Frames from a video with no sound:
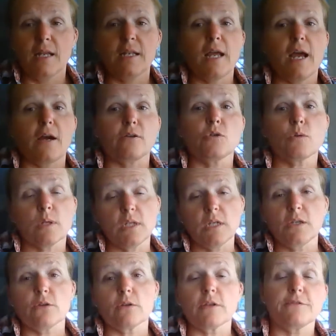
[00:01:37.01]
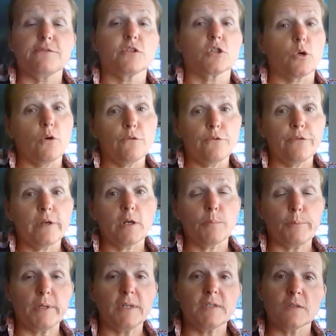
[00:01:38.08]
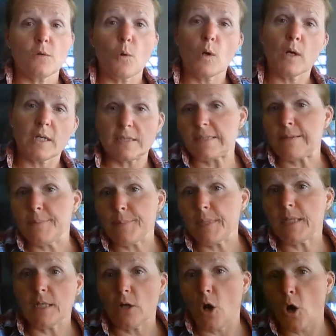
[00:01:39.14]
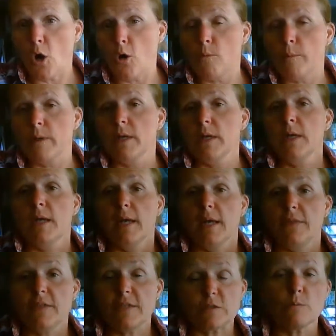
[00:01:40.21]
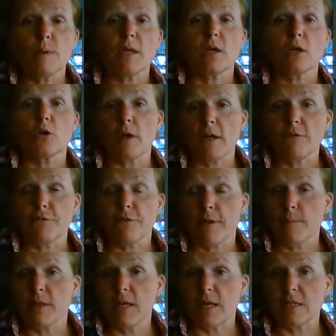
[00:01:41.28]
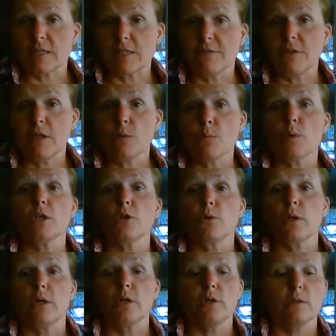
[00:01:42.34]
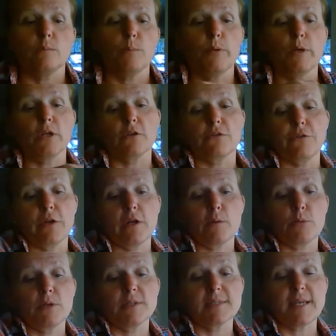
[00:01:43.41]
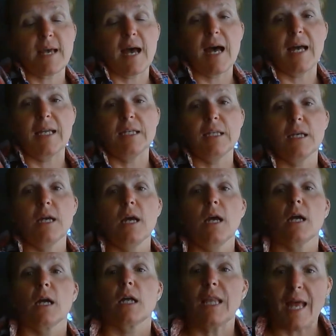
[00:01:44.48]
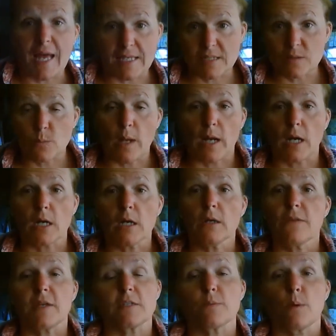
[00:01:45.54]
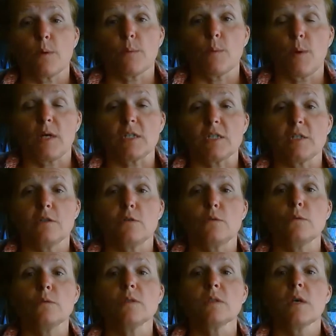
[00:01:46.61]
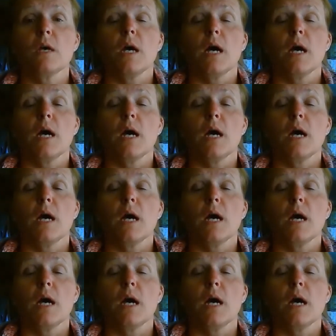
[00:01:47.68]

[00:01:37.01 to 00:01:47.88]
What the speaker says: Now, you can either lift your own fingerprints or get somebody at home. And this would make a great family activity where you could put your fingerprints on glassware. That's what we want to use.